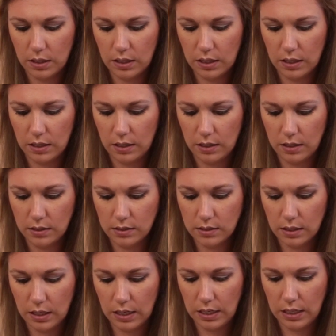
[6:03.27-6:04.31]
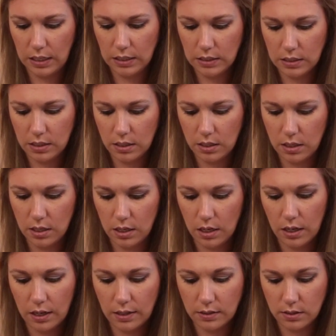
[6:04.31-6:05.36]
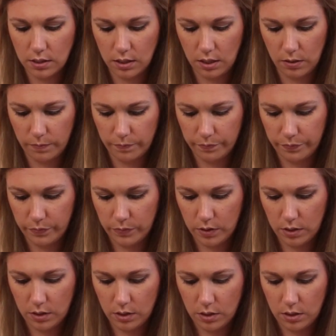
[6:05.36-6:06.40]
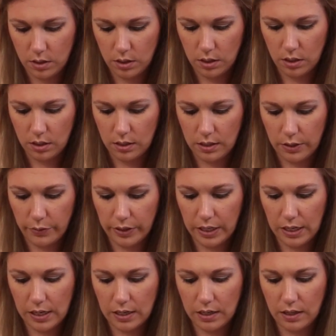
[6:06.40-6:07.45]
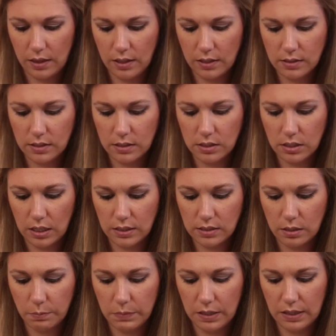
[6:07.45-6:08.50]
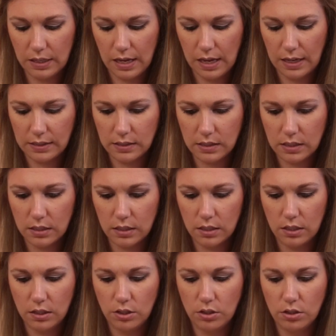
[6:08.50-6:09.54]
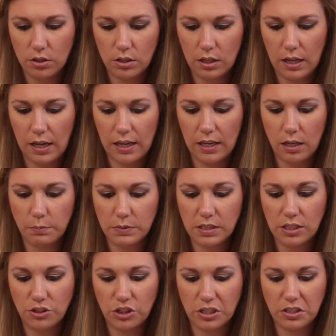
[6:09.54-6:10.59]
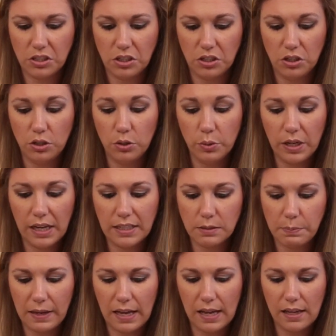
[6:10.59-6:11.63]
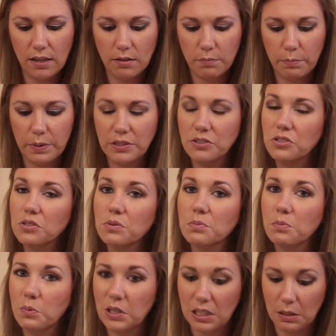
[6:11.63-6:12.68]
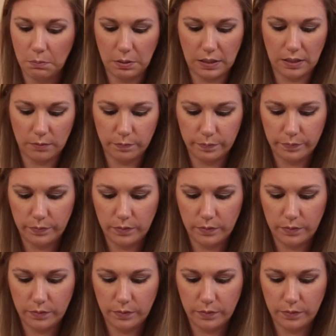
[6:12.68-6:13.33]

is AT&T. Now again, this is not something that I am suggesting you guys buy, but just what I'm buying.